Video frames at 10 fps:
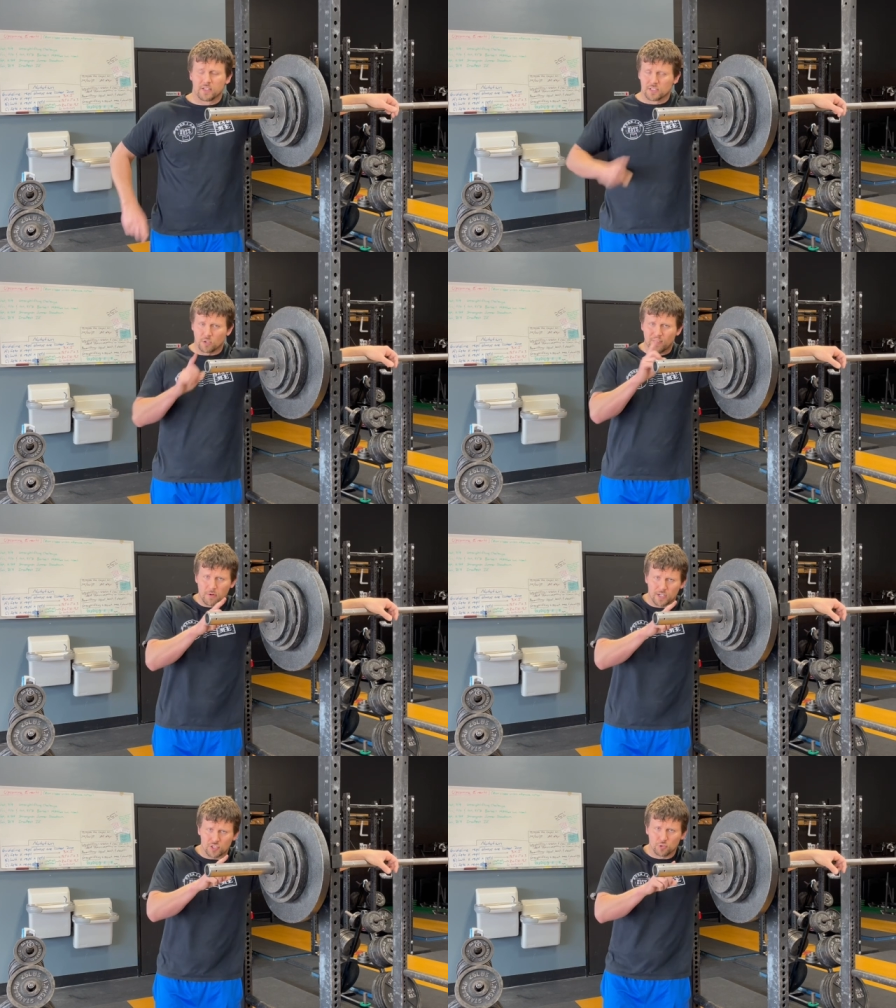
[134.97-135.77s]
So if I
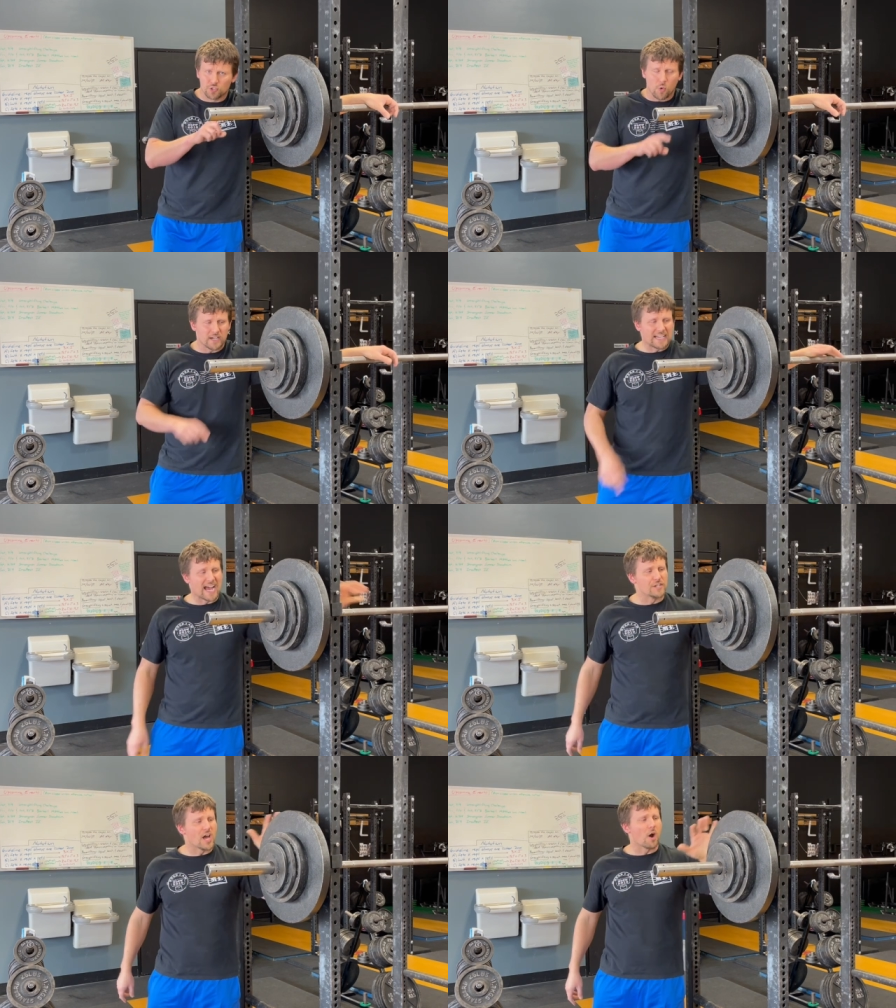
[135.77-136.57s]
want 220,
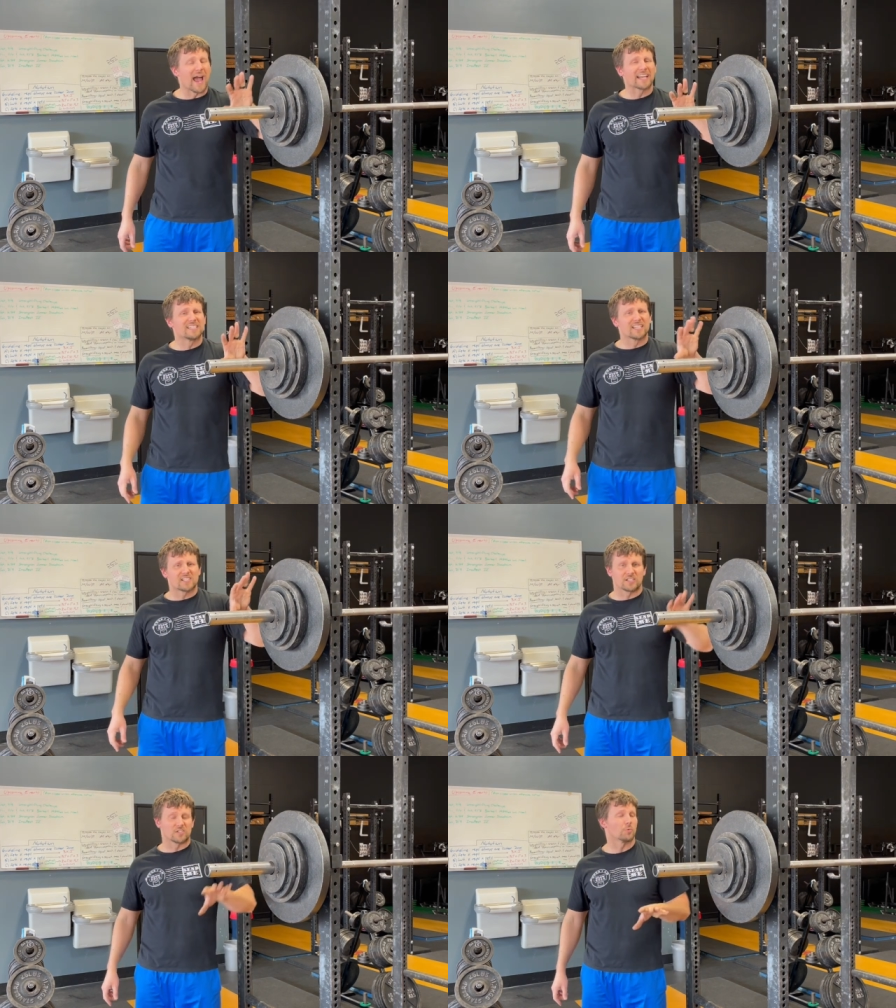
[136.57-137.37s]
I know at a
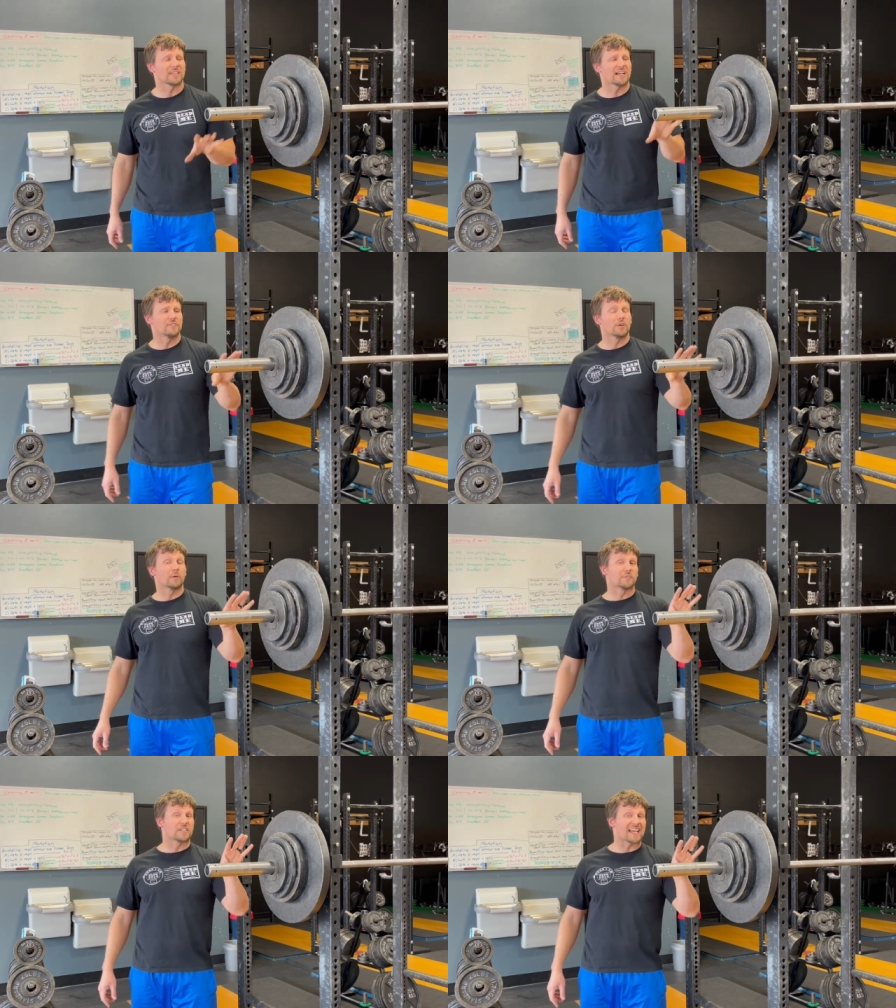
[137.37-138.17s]
distance, without even knowing
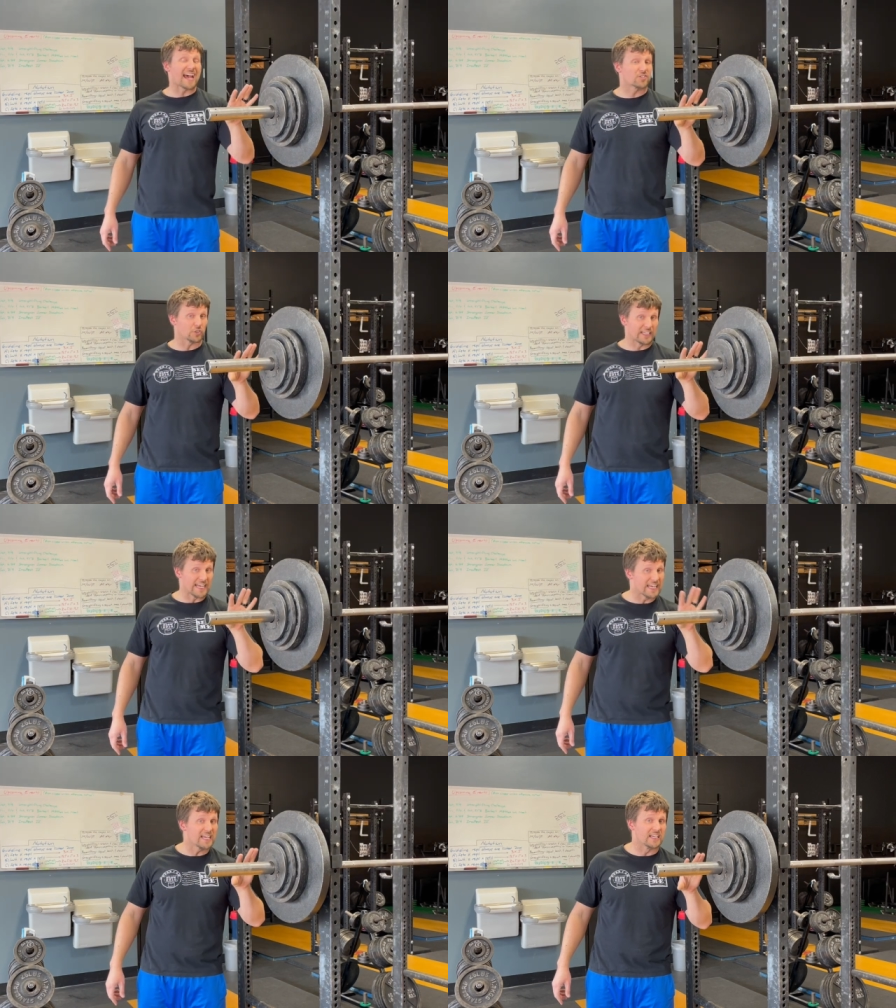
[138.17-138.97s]
what this actually
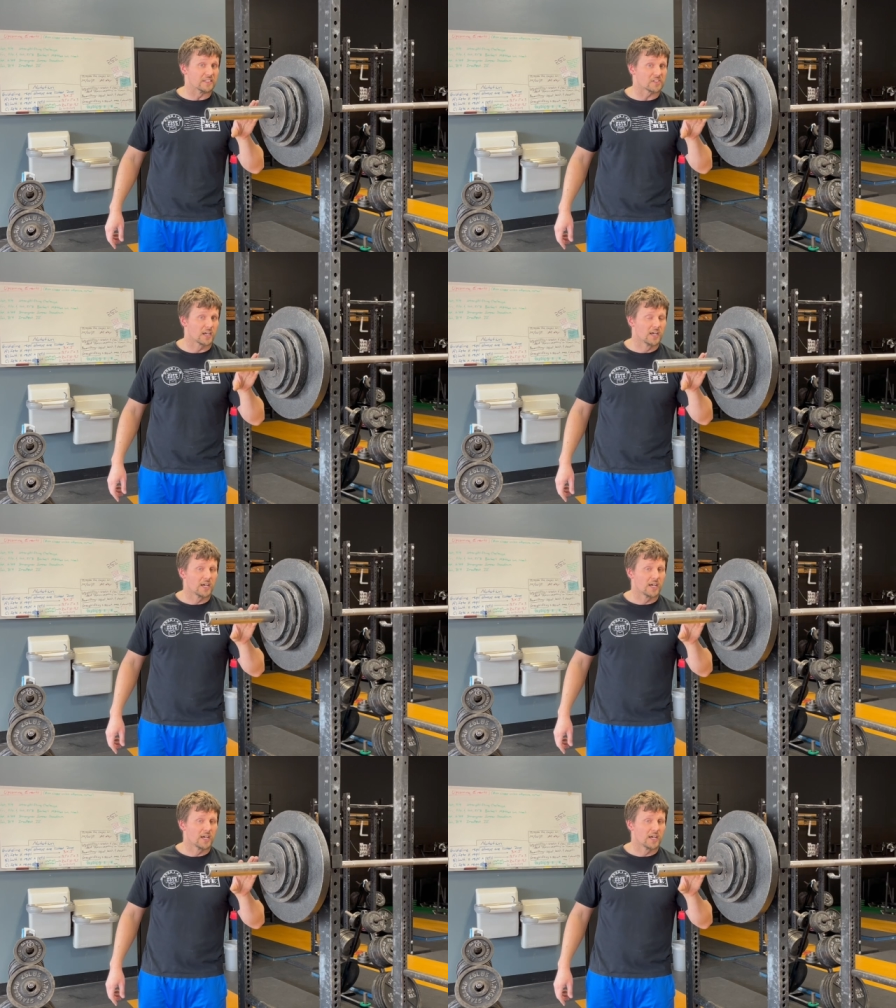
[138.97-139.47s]
is,